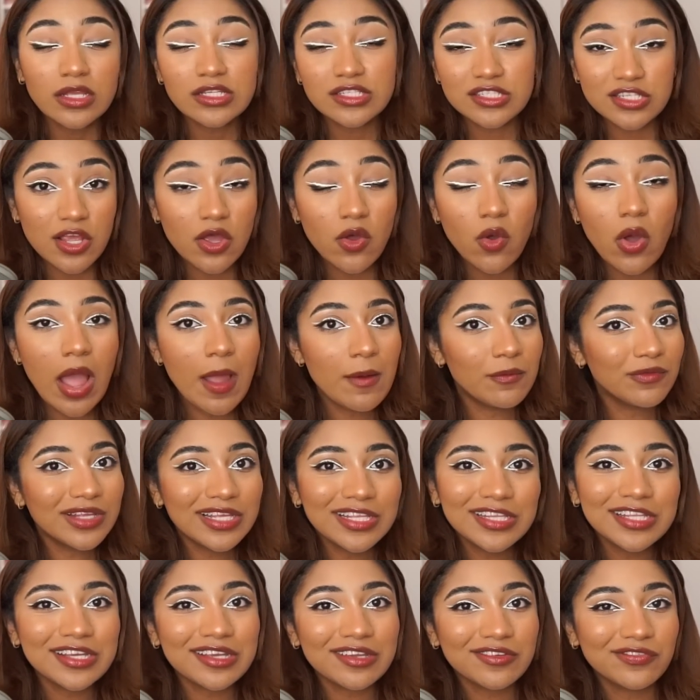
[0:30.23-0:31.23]
So I'm
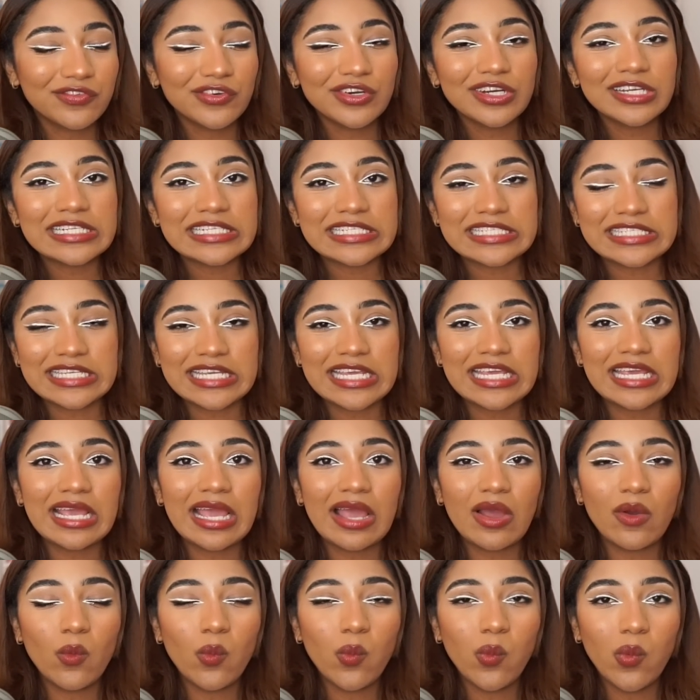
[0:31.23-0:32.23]
really looking forward to see
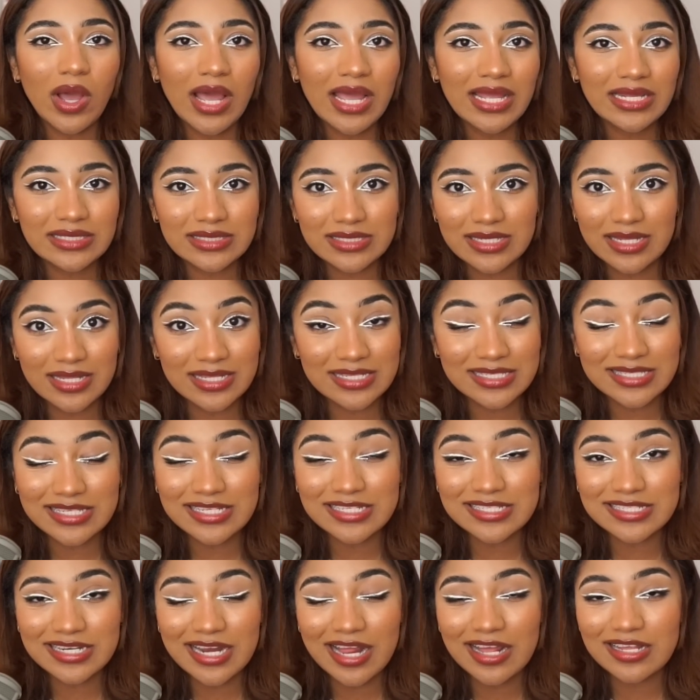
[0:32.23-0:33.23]
what this
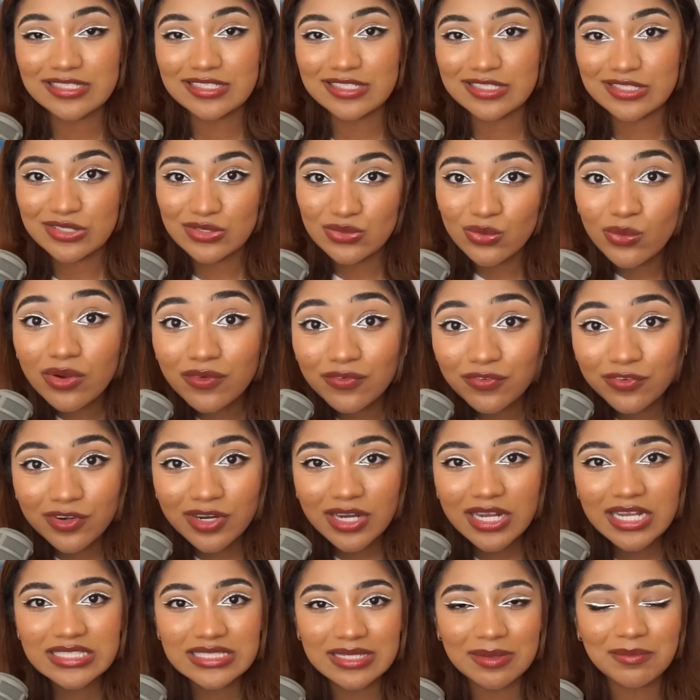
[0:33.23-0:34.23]
season has in store for us.